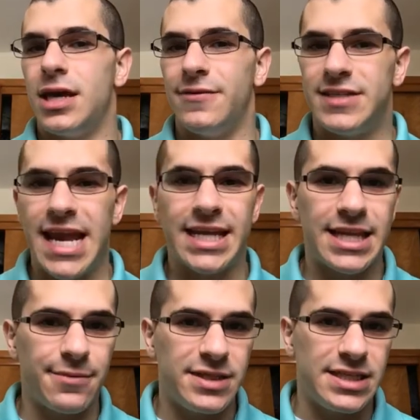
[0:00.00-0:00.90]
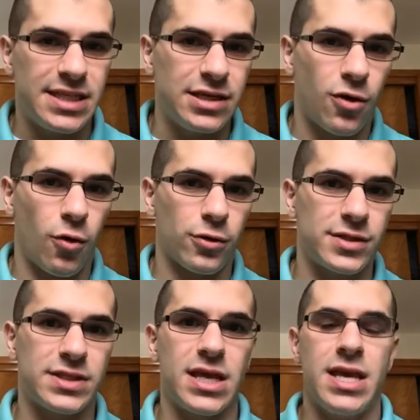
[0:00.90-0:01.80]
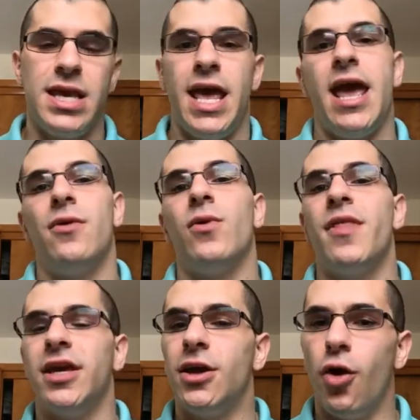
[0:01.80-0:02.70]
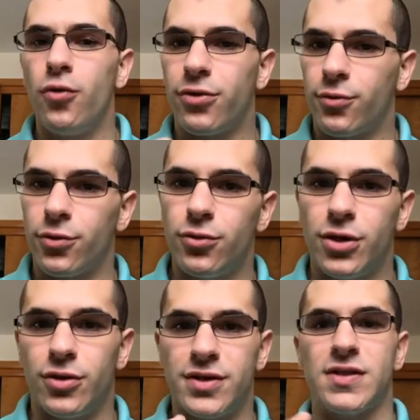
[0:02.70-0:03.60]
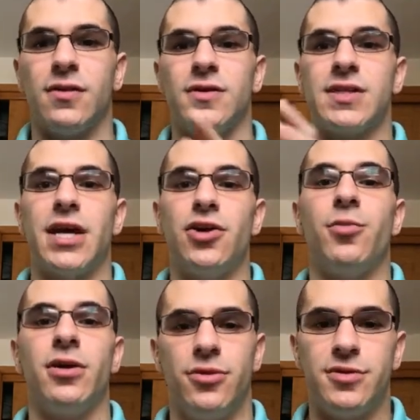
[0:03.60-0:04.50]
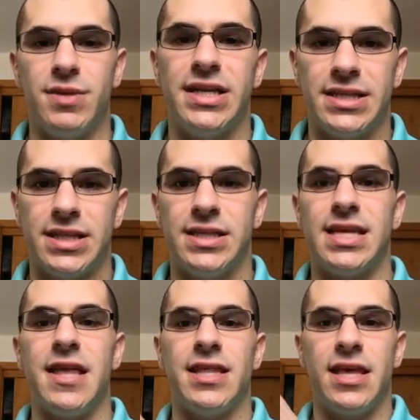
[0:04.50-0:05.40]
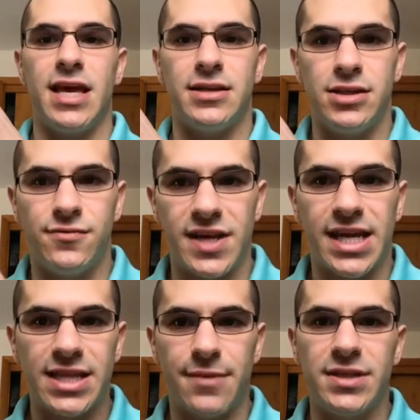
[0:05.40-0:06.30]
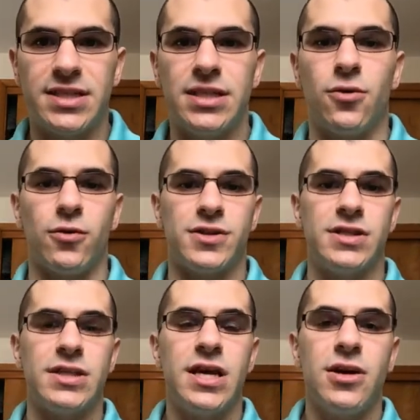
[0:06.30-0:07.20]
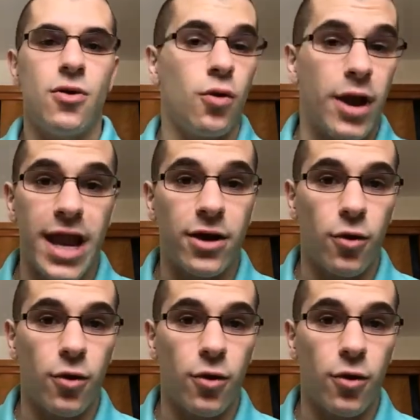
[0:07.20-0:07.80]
have taken an MDT course, and when they go through, this is a little side note, but there's meaning to this, and you've taken the MDT courses or a